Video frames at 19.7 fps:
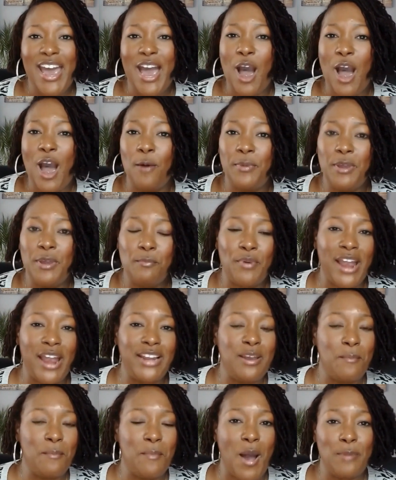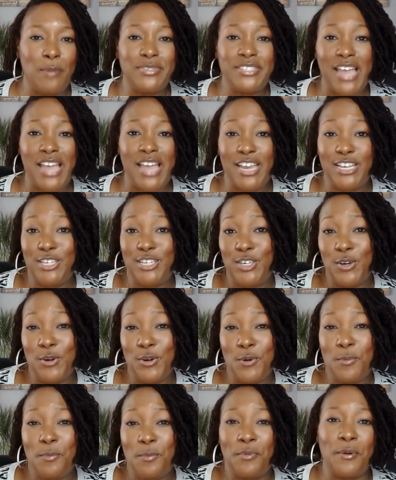helping pregnant moms like
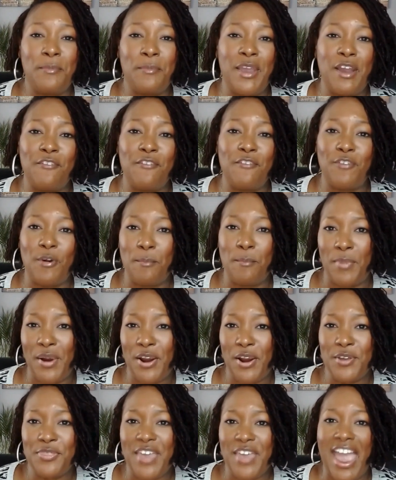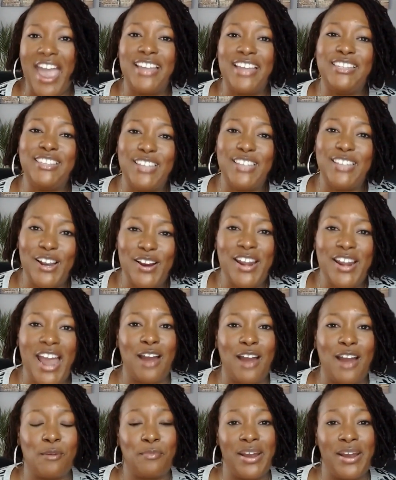you prepare for birth and learn
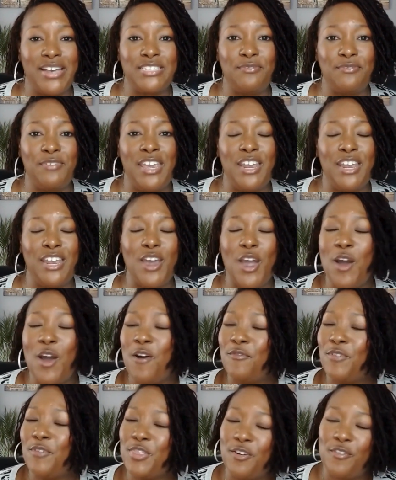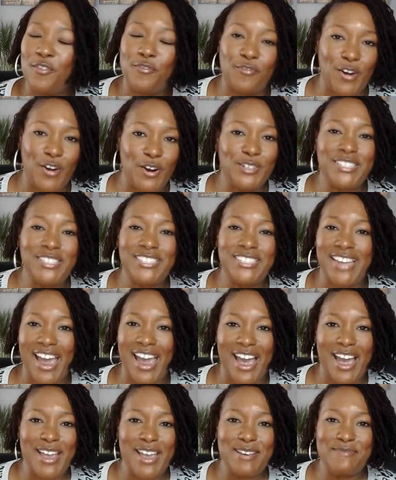how to breastfeed for the first
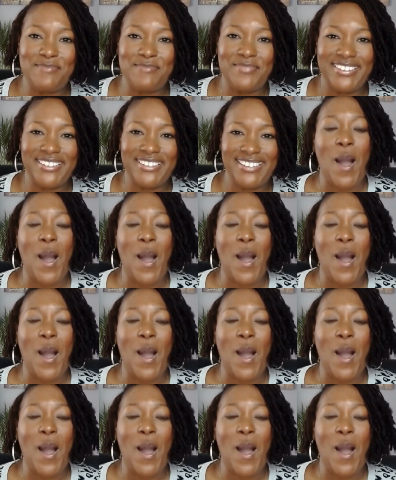time.